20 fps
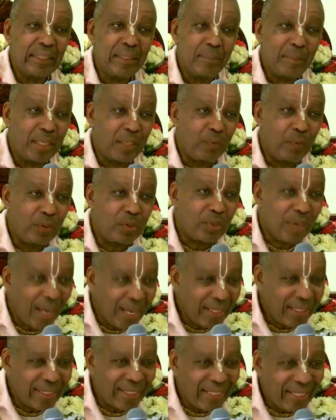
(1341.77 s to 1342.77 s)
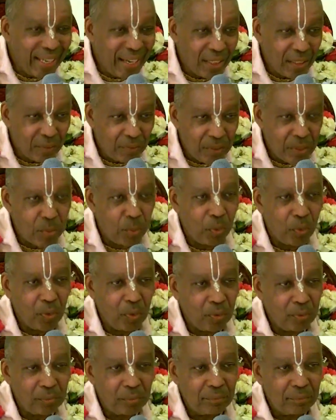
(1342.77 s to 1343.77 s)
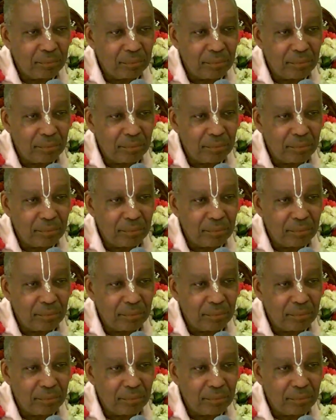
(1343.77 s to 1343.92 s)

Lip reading: But if you try to get out of this world,